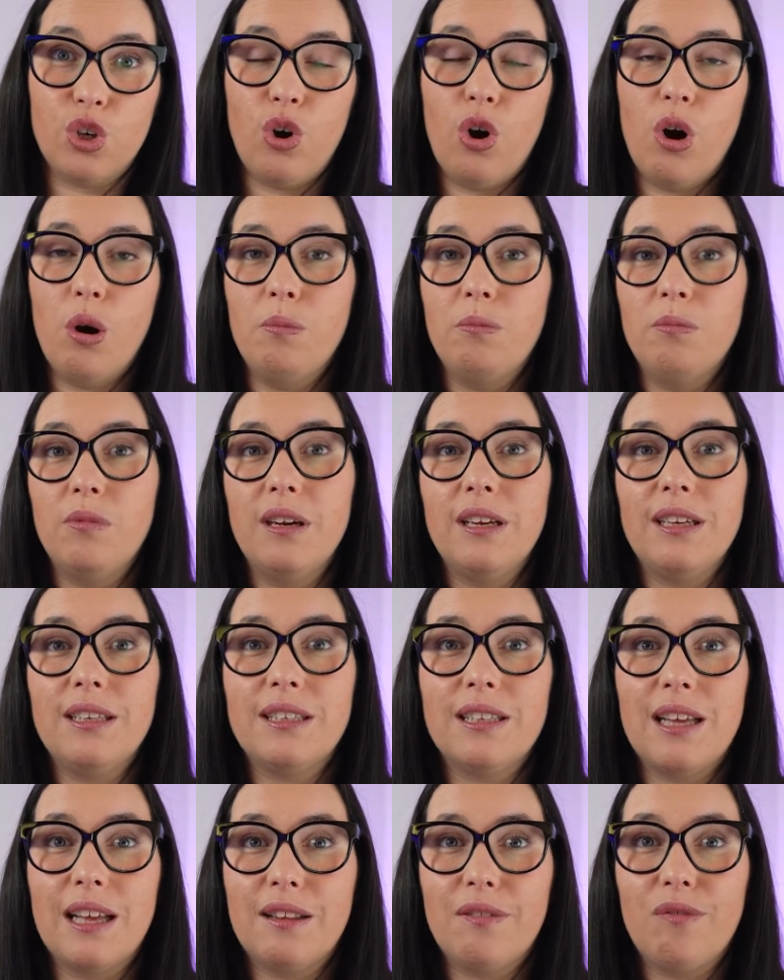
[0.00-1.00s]
.com
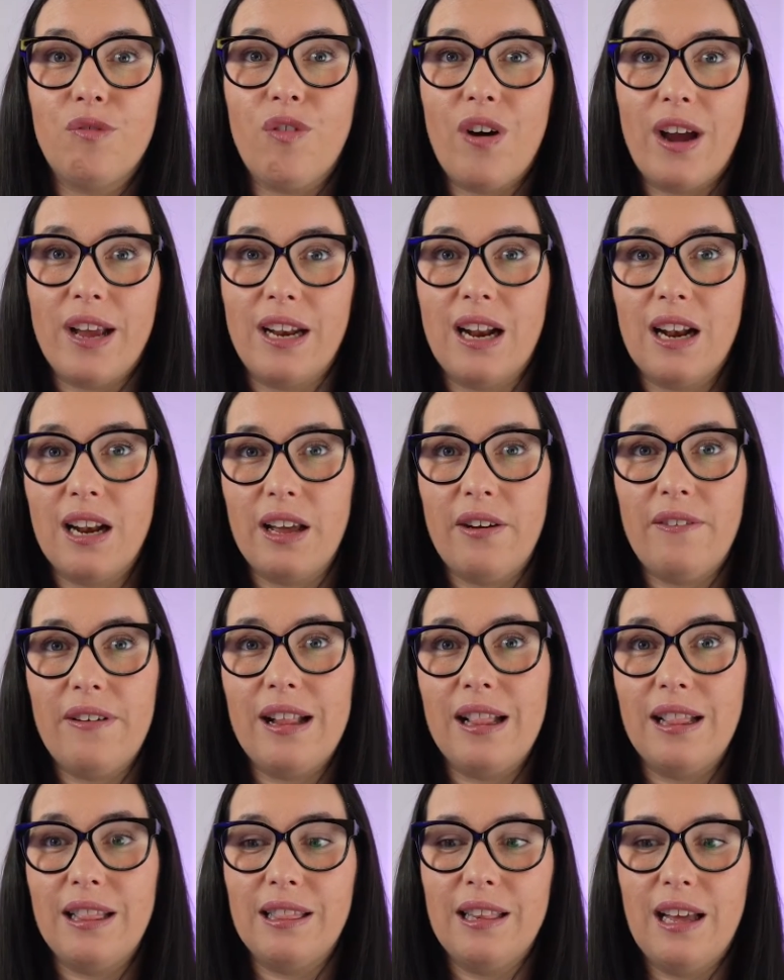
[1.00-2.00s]
is that final
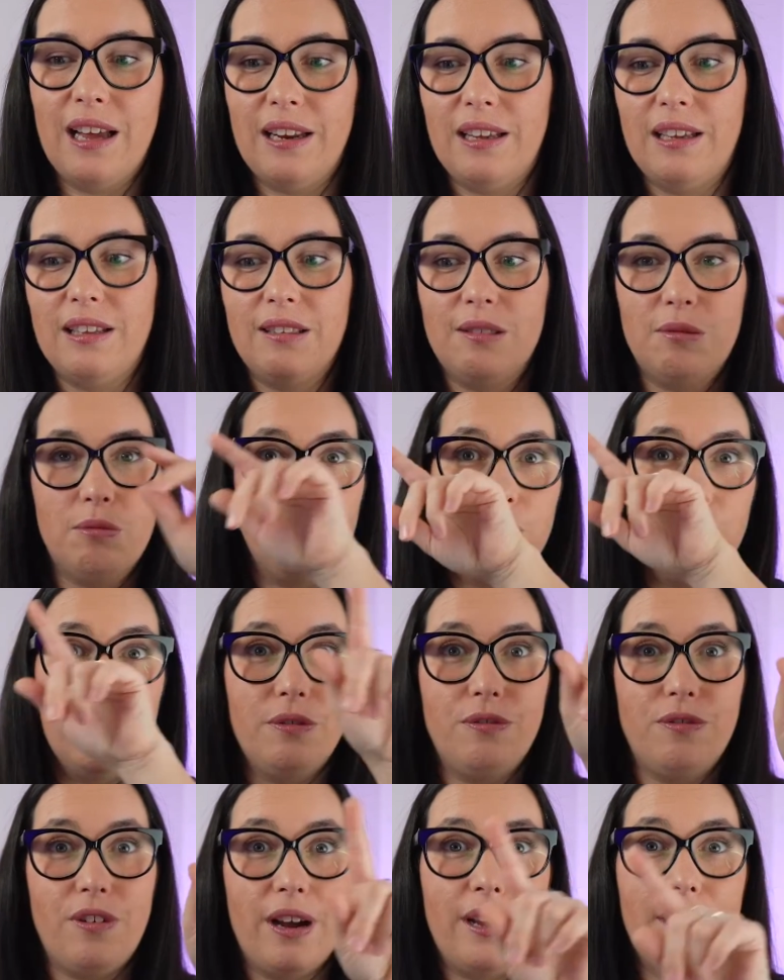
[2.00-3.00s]
level that it will
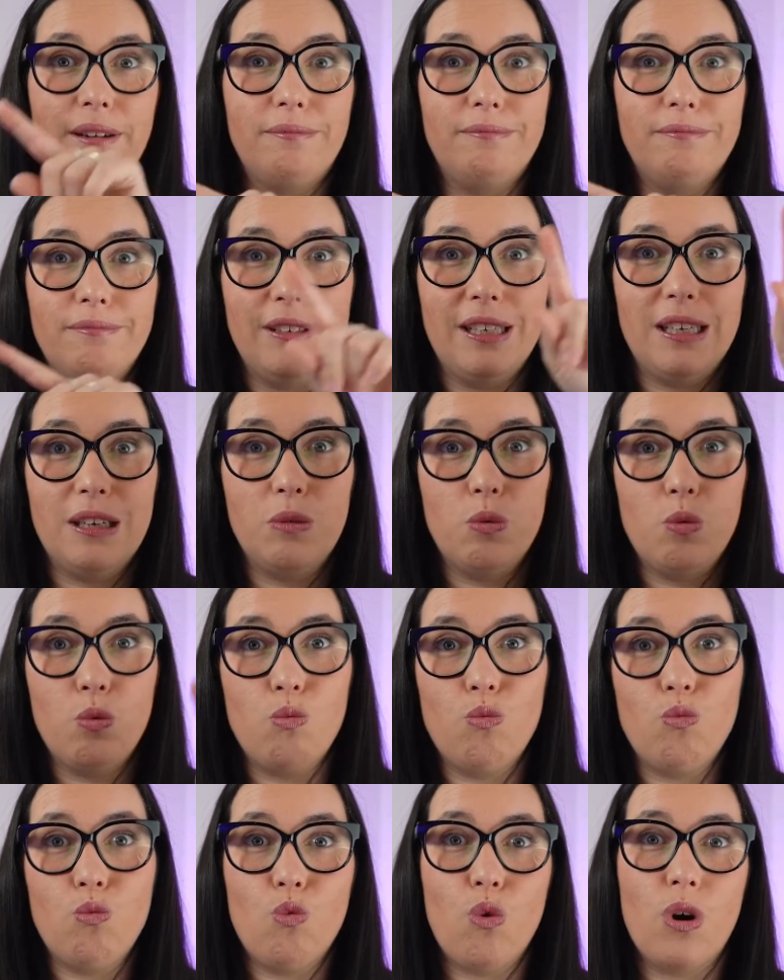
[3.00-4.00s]
define in
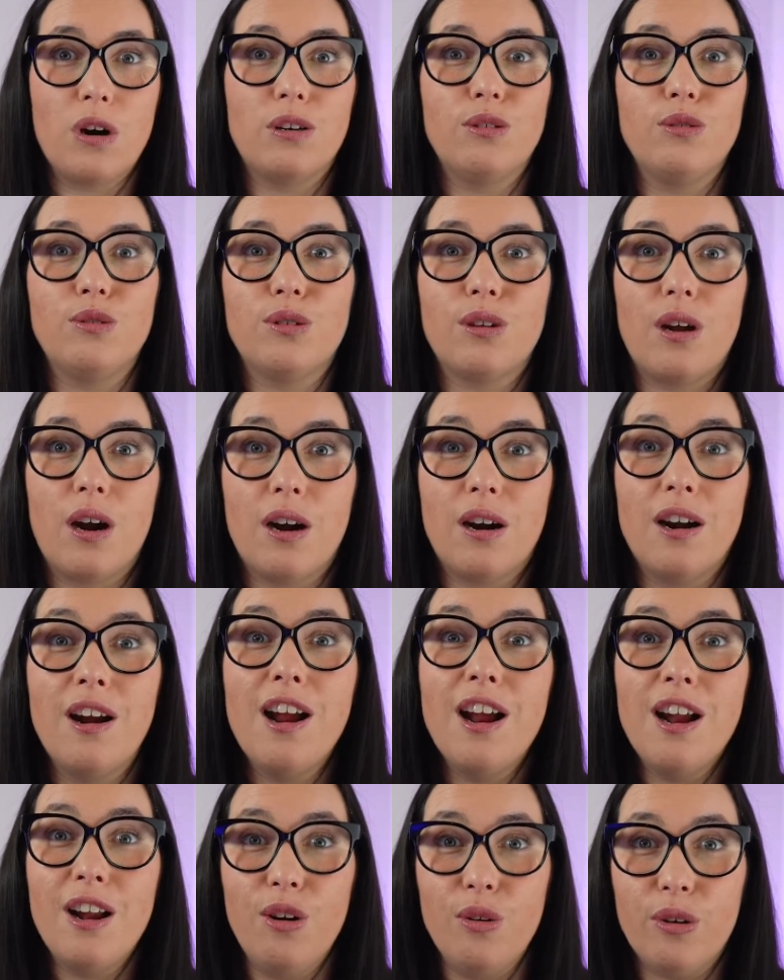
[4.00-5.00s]
where to start
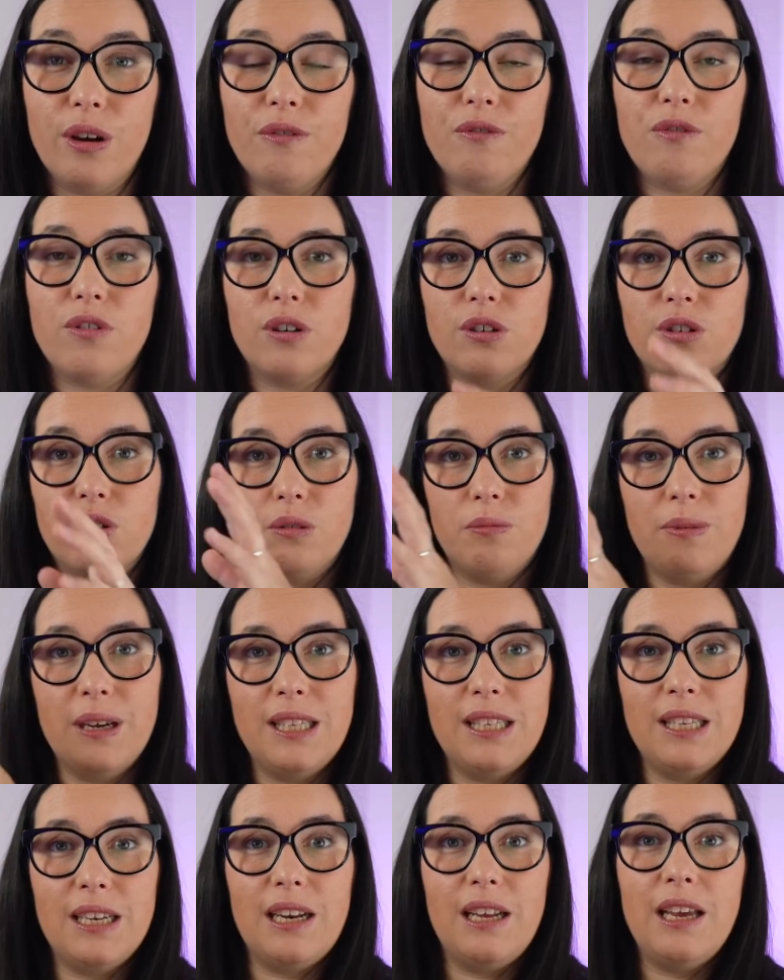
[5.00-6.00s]
looking for. So
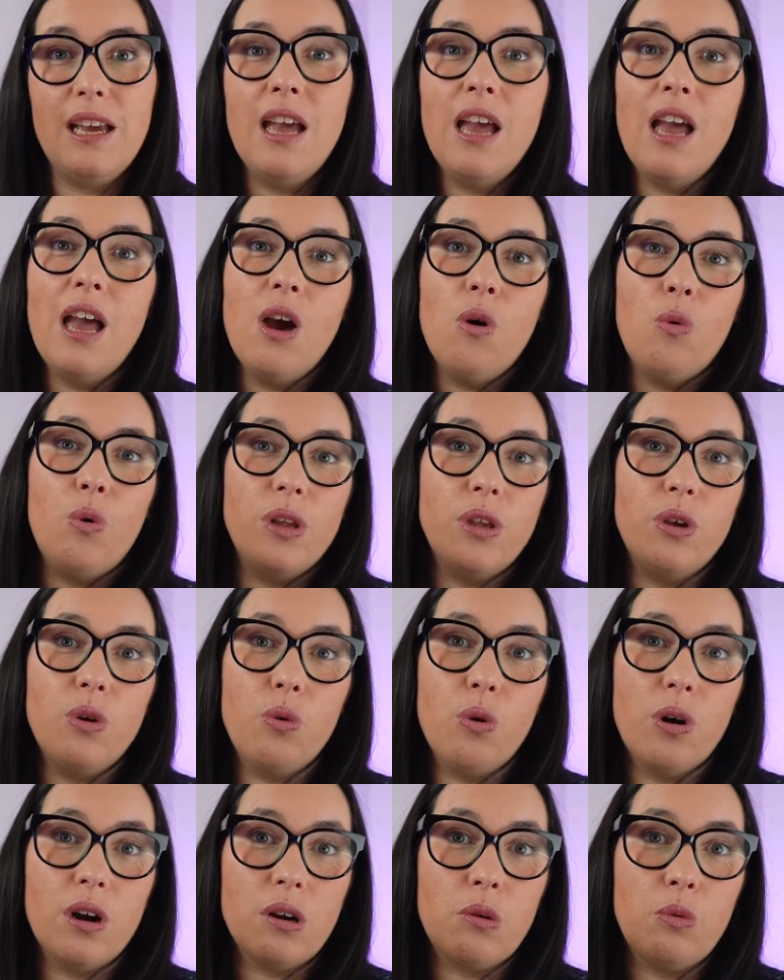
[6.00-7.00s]
basically, when you
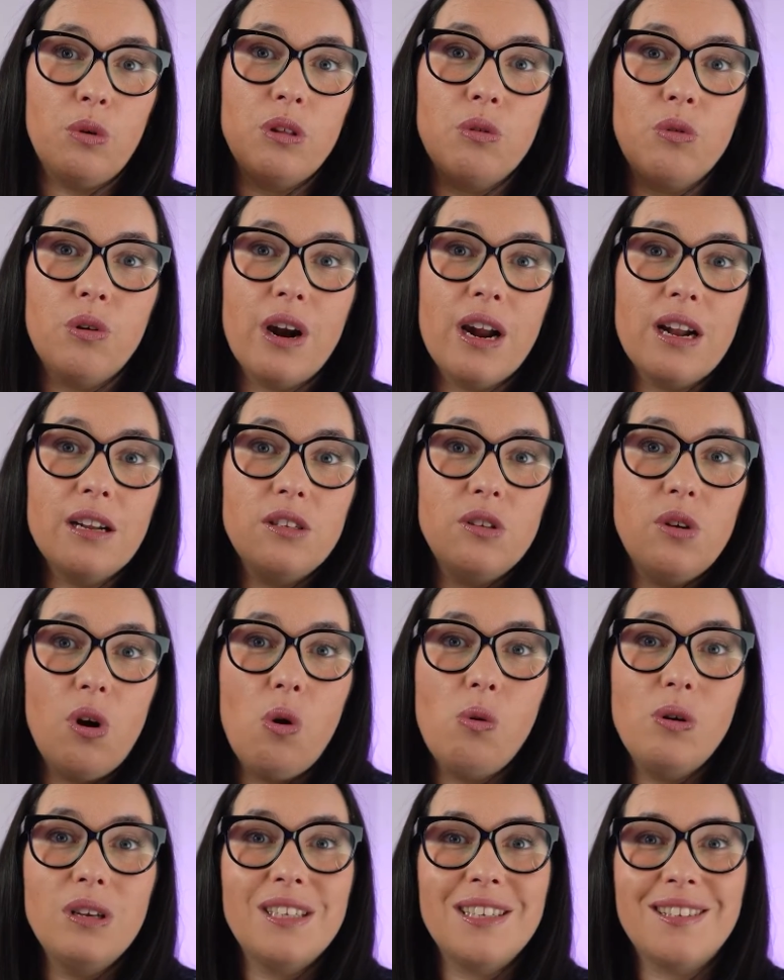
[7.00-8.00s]
work with U R Ls, you
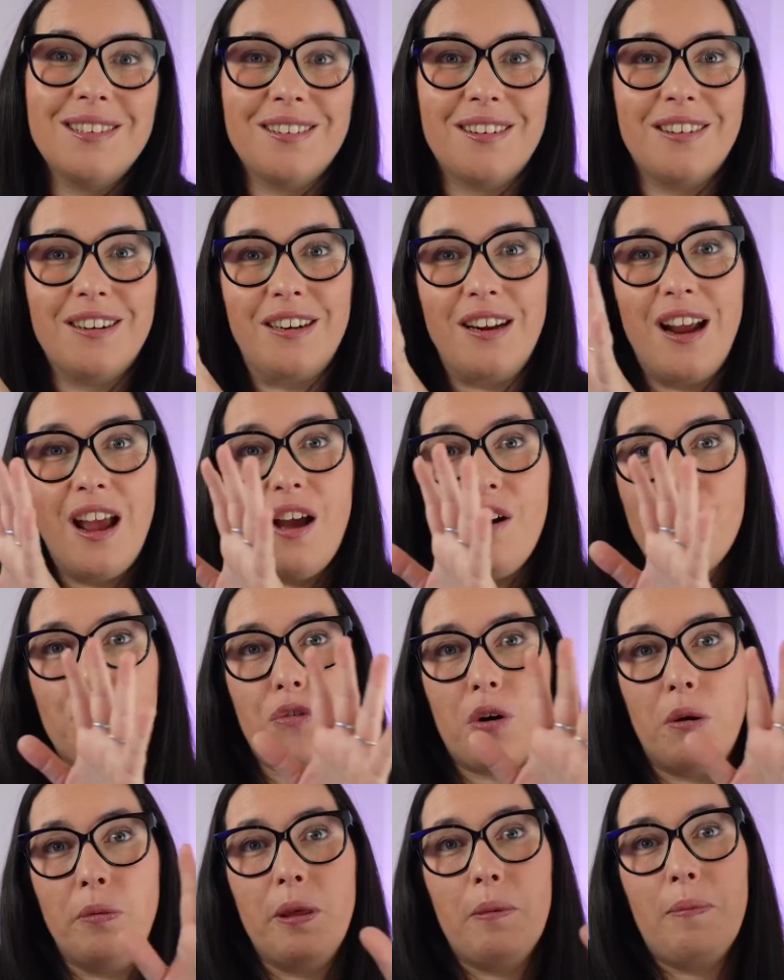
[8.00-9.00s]
always start
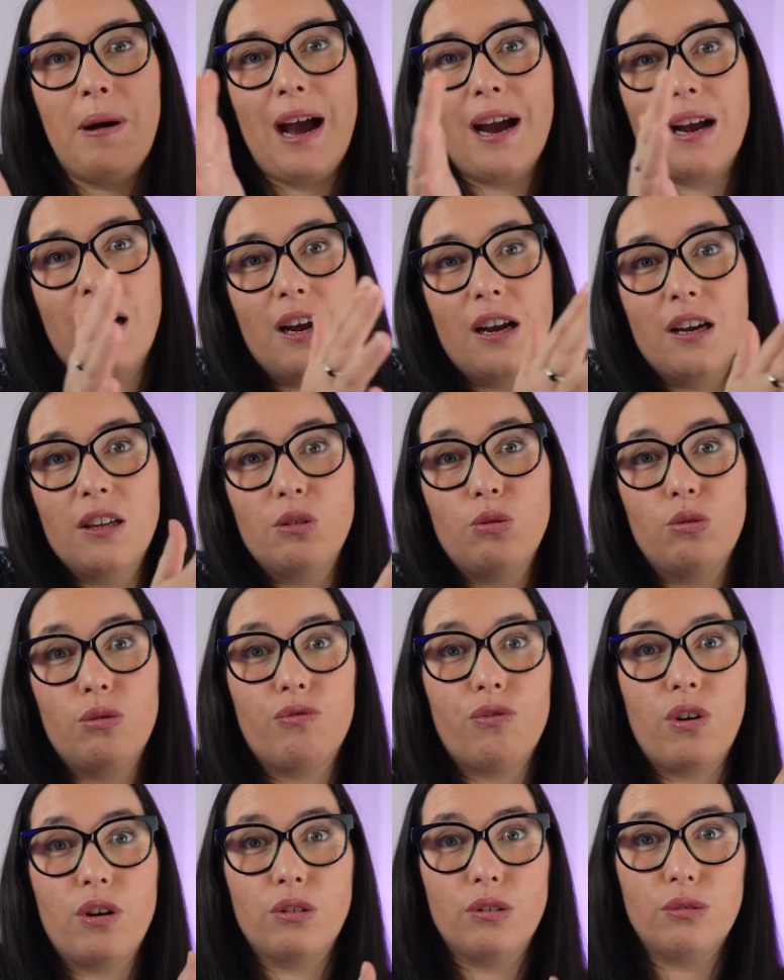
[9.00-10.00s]
from the back to
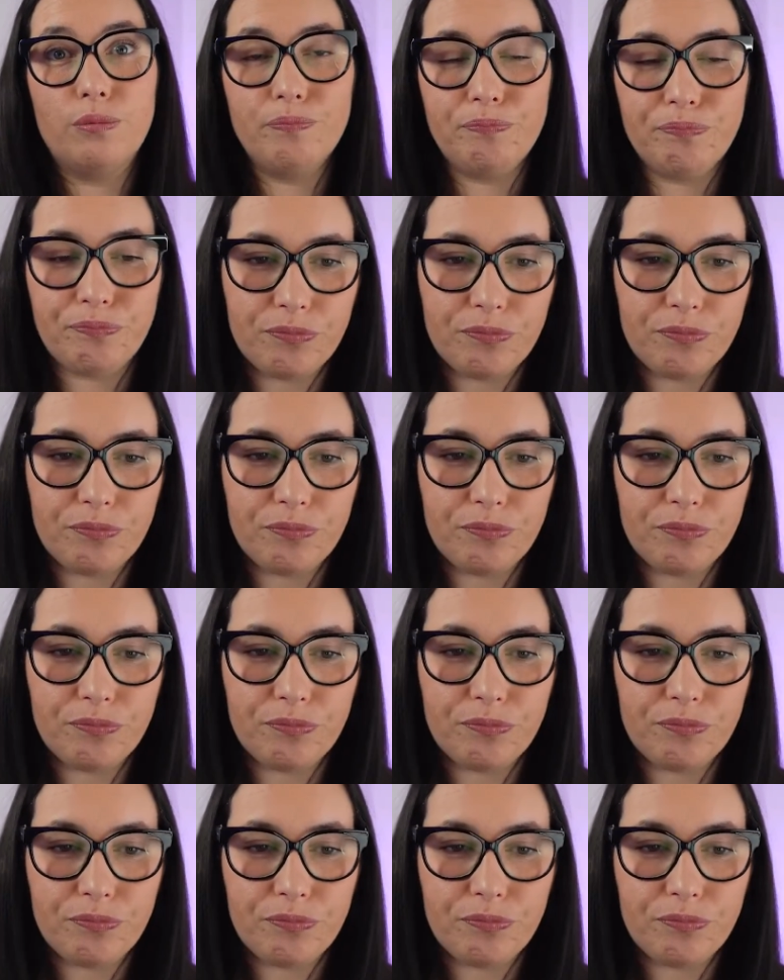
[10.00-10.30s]
the front.